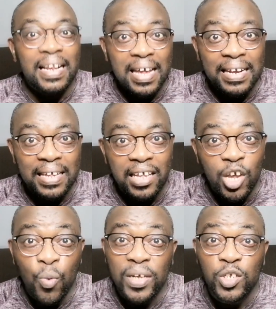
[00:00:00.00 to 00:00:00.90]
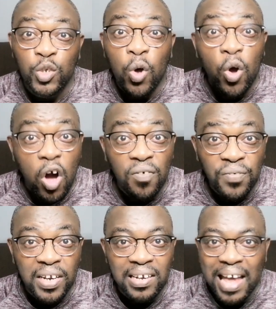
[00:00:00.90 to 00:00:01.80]
Clearly, he was so
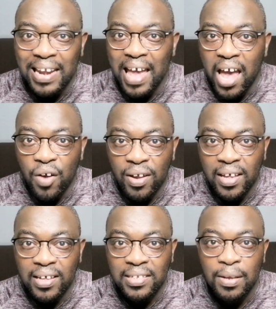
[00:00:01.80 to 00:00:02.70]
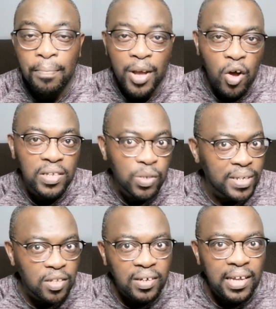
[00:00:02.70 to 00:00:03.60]
confident and arrogant because
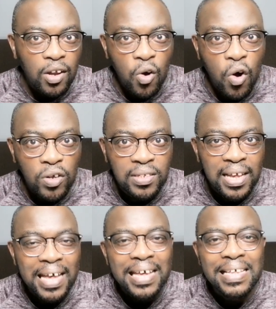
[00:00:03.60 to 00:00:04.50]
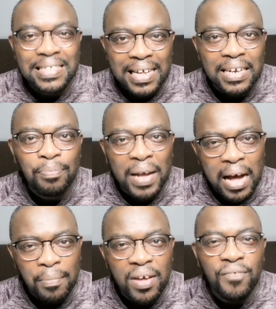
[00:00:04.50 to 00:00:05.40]
he was not getting caught, he started
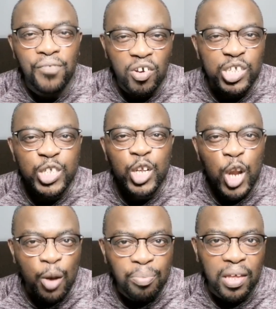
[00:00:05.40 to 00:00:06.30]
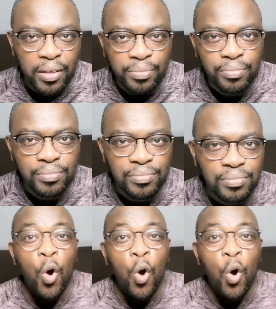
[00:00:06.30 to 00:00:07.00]
becoming very sloppy.